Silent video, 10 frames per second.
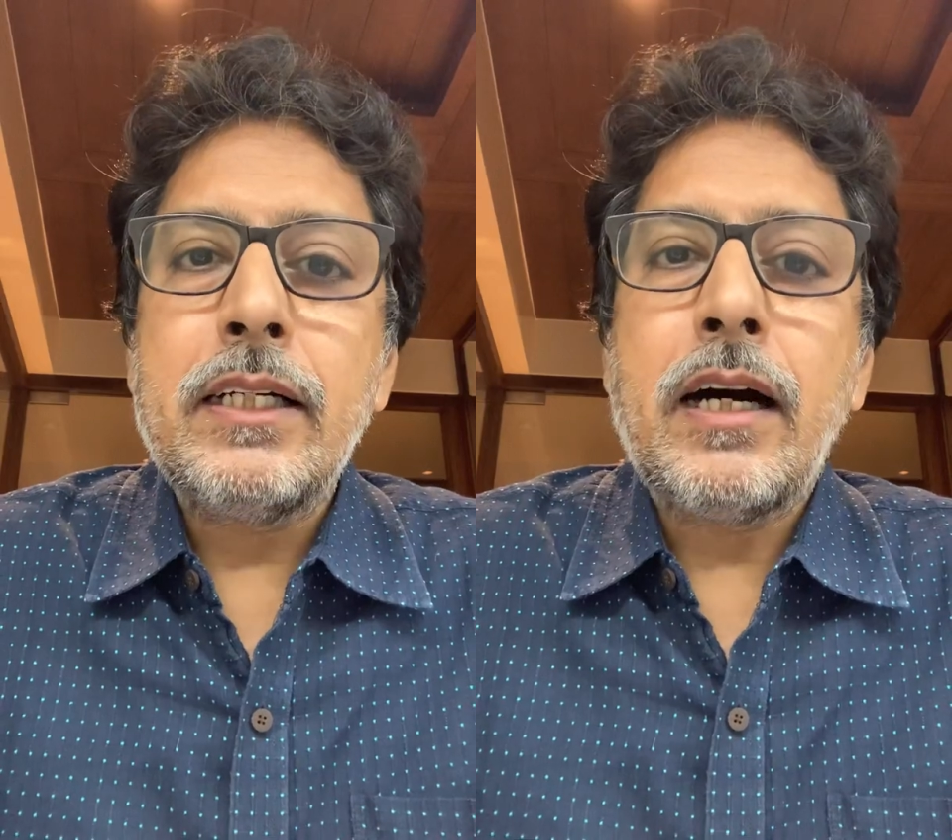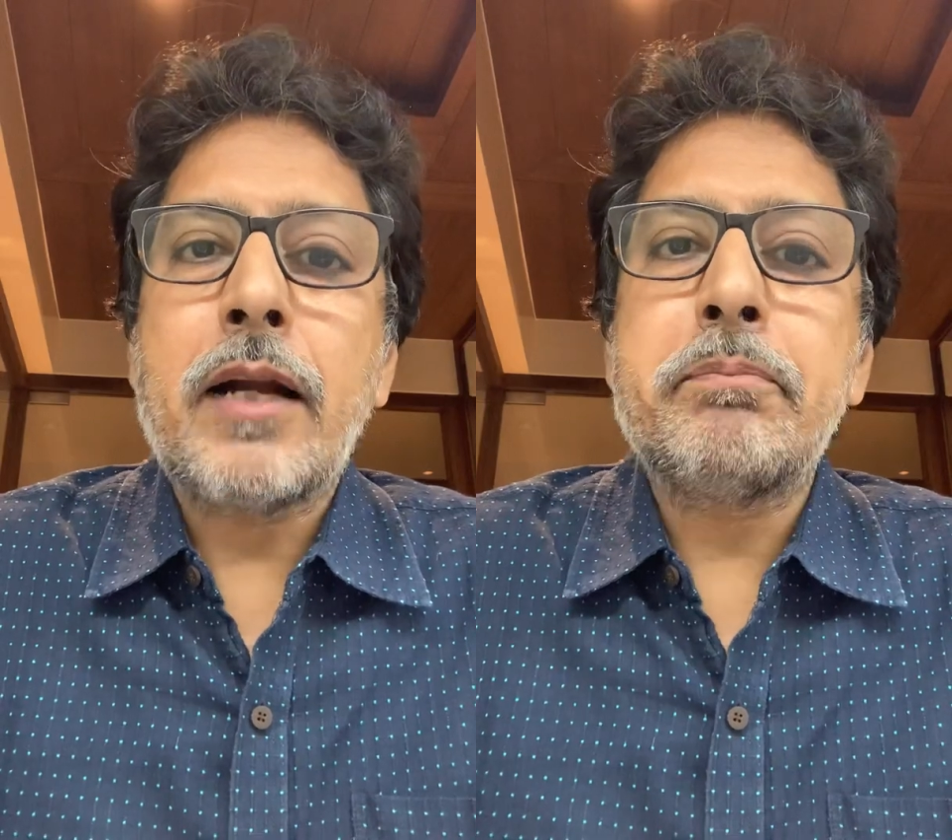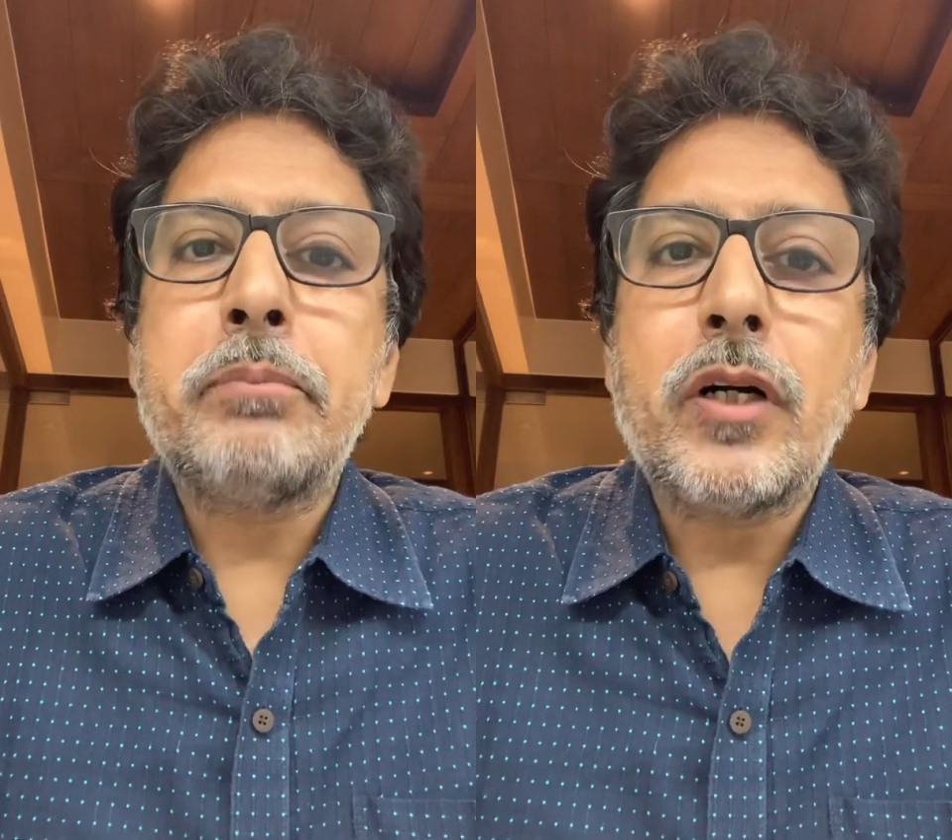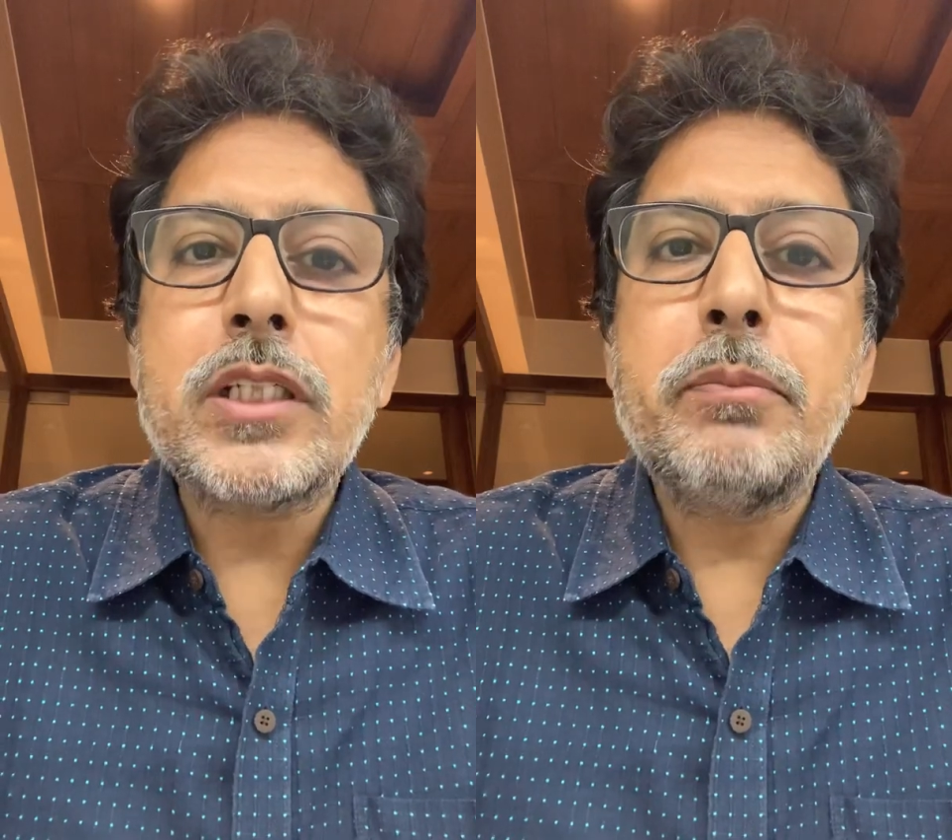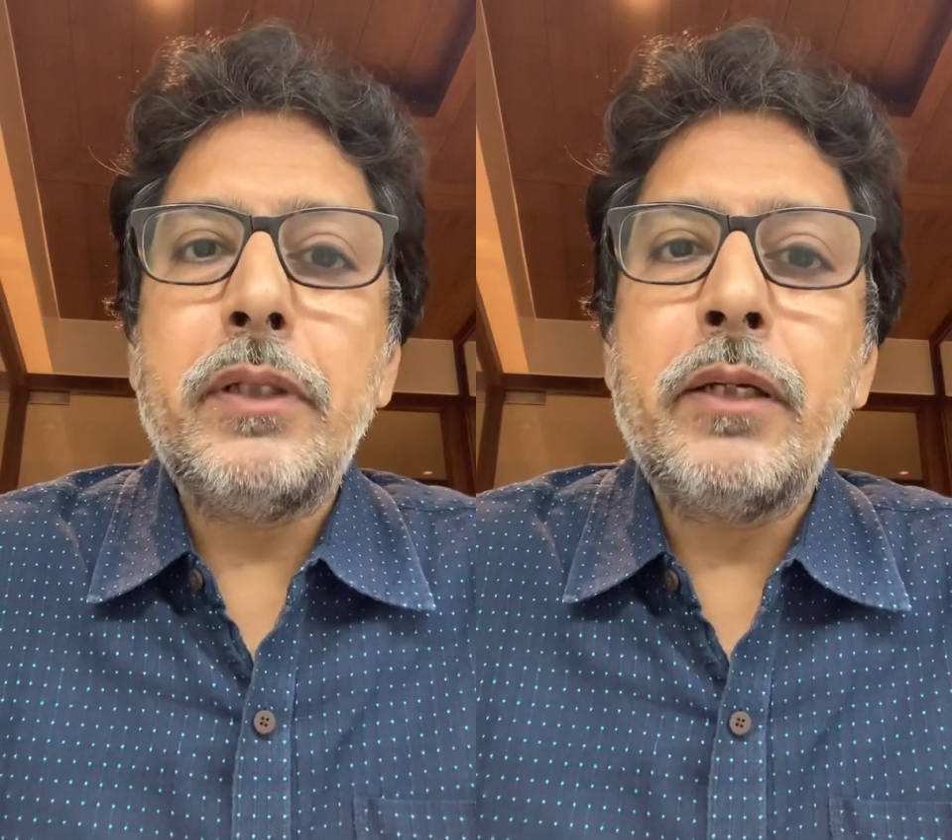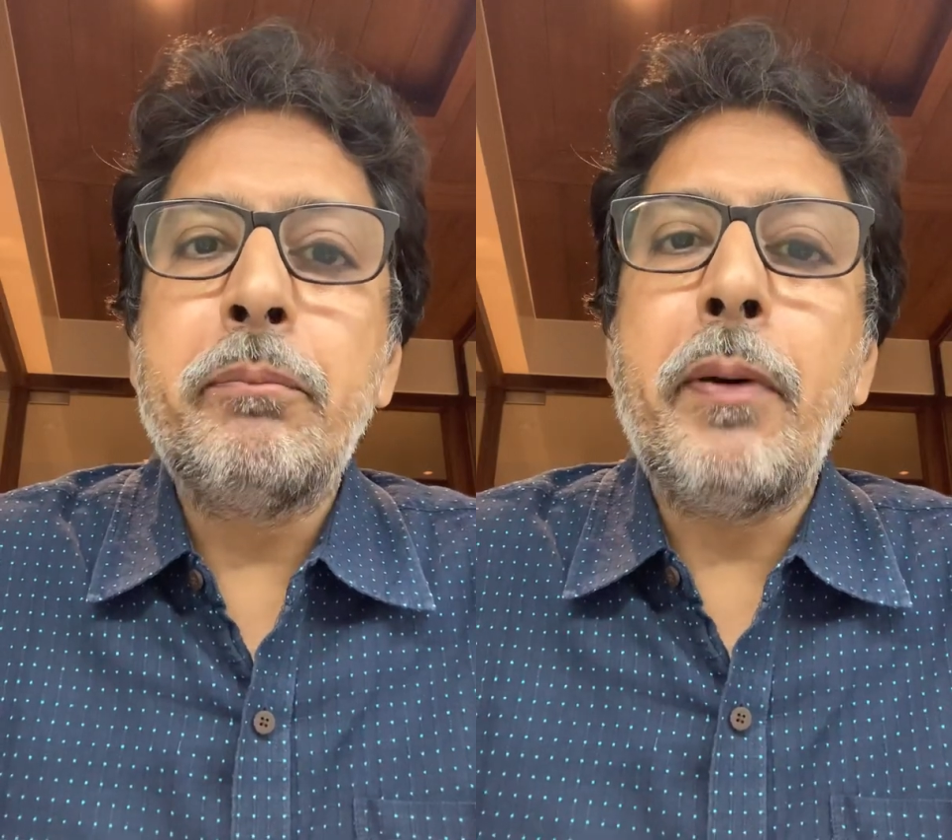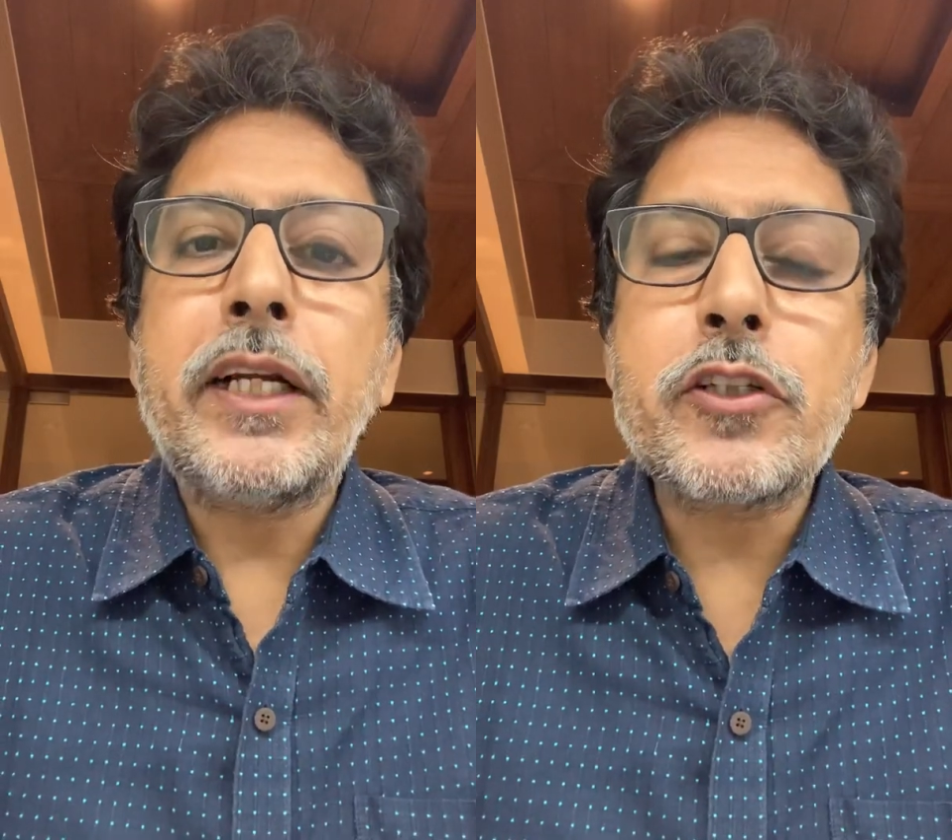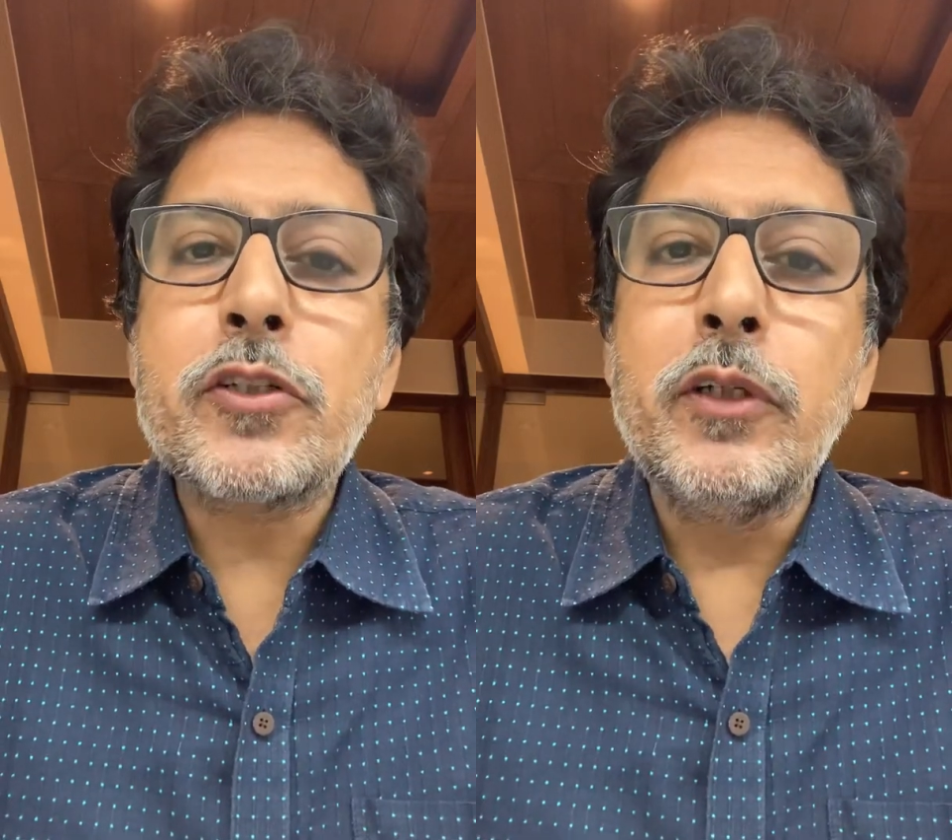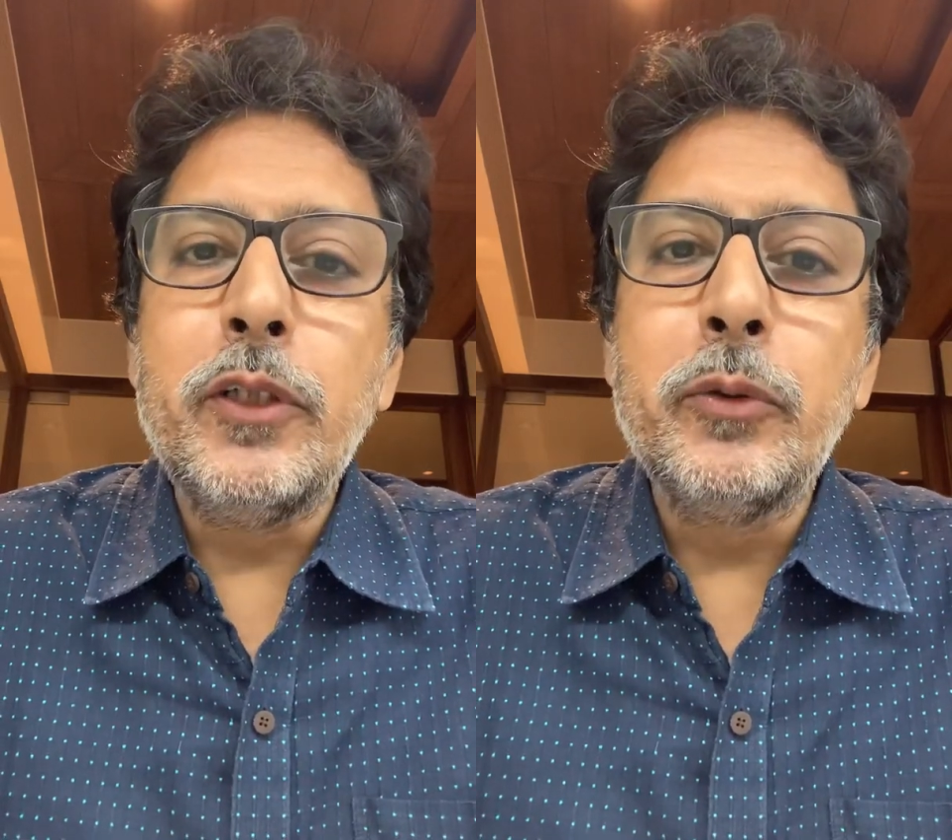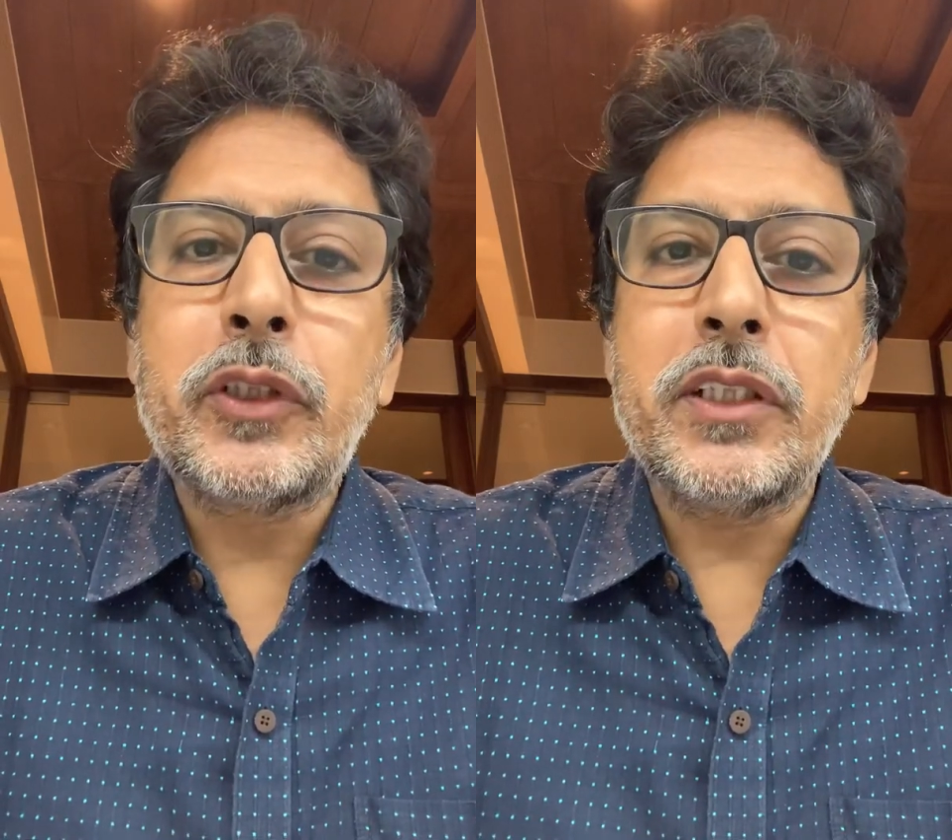are possibly better
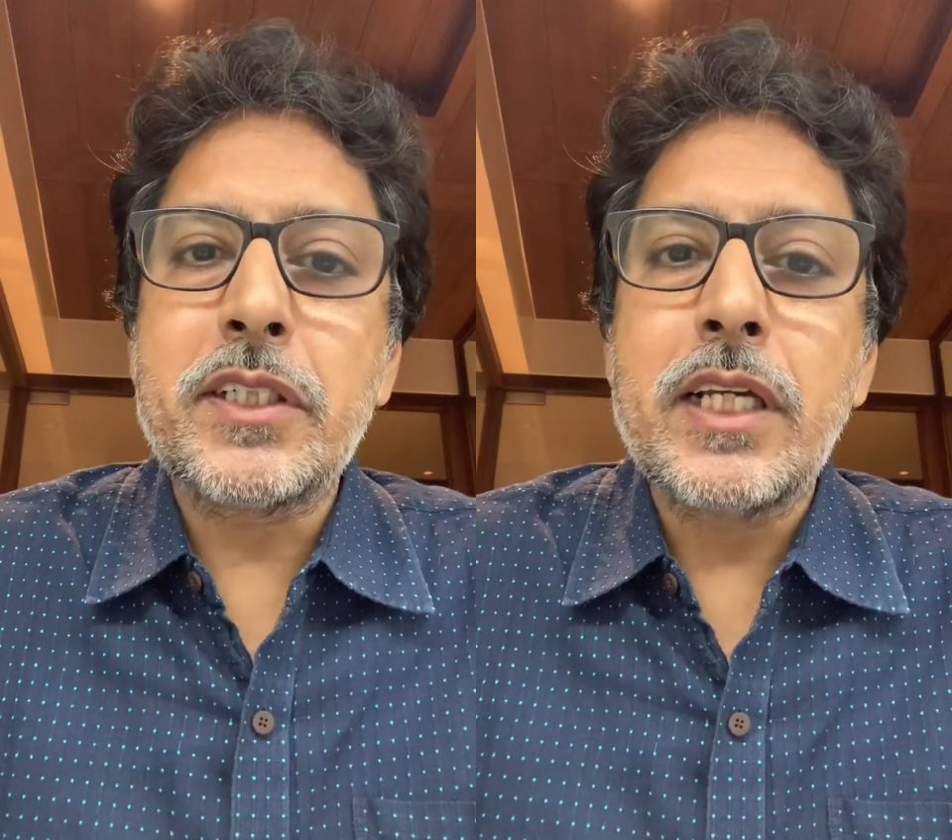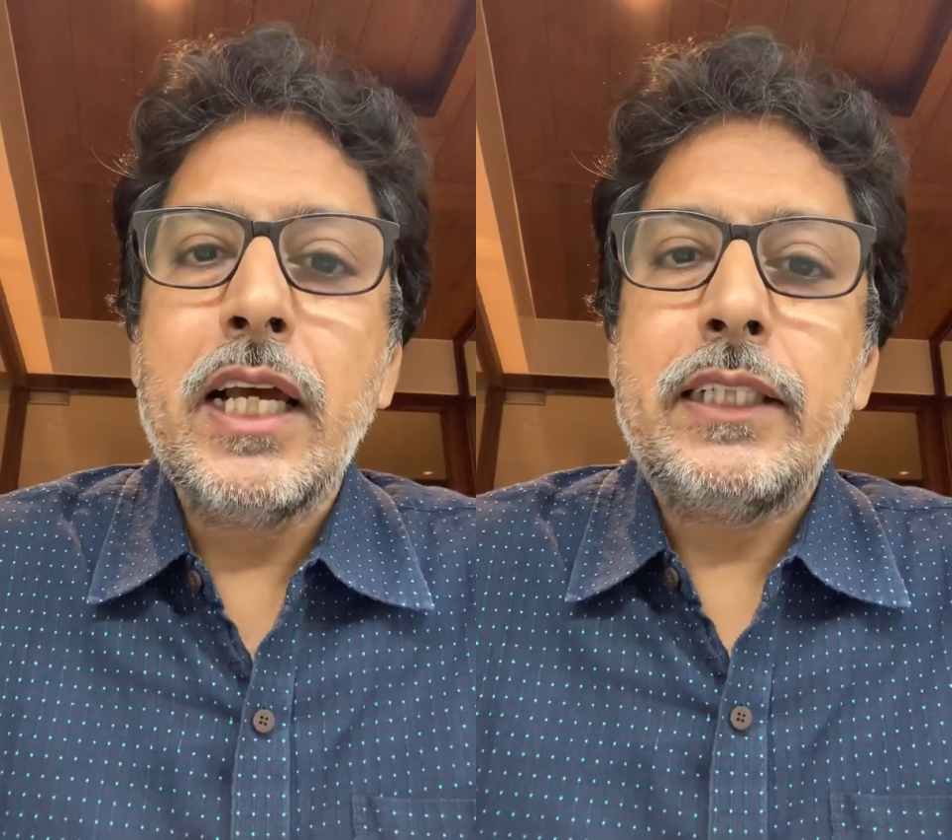solutions